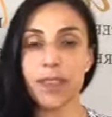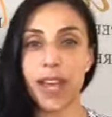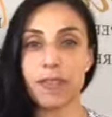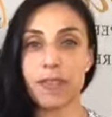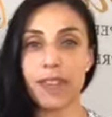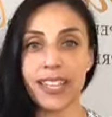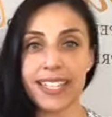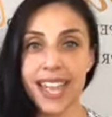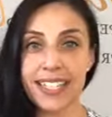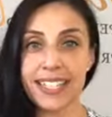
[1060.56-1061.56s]
have a
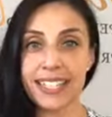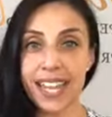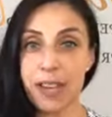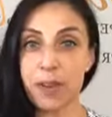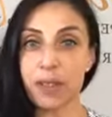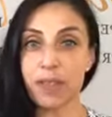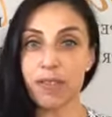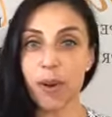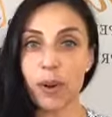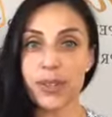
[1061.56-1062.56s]
fantastic night, and we look
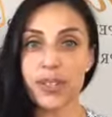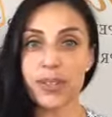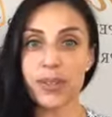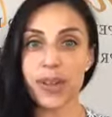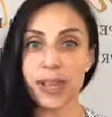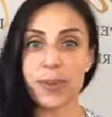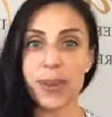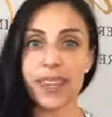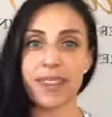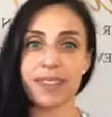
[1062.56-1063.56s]
forward to next week.